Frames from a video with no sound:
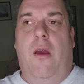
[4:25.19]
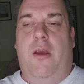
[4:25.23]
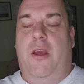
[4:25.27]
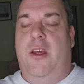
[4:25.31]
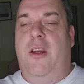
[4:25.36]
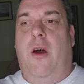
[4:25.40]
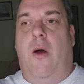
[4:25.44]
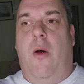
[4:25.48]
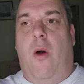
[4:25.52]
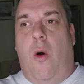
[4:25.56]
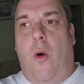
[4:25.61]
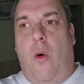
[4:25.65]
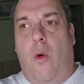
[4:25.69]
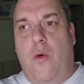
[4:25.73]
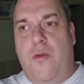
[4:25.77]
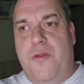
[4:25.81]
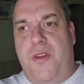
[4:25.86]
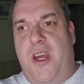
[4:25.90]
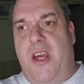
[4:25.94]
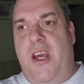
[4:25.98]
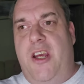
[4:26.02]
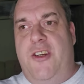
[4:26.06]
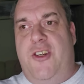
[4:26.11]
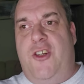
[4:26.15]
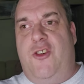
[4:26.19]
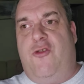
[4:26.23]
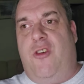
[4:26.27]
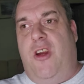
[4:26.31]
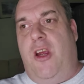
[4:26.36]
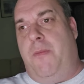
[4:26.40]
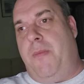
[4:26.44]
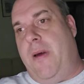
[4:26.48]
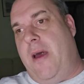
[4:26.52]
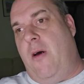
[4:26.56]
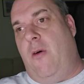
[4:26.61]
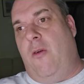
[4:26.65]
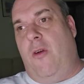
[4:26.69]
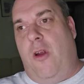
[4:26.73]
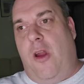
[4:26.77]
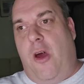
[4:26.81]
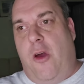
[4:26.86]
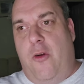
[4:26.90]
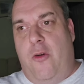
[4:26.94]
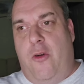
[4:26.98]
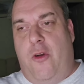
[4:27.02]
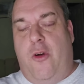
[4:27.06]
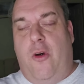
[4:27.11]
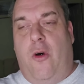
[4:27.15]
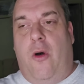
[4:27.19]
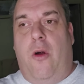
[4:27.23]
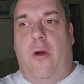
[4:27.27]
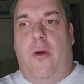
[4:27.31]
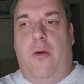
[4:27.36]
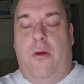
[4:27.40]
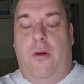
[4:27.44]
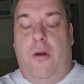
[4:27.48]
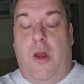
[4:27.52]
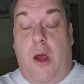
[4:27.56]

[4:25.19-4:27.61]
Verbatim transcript: You know, all the history about loco,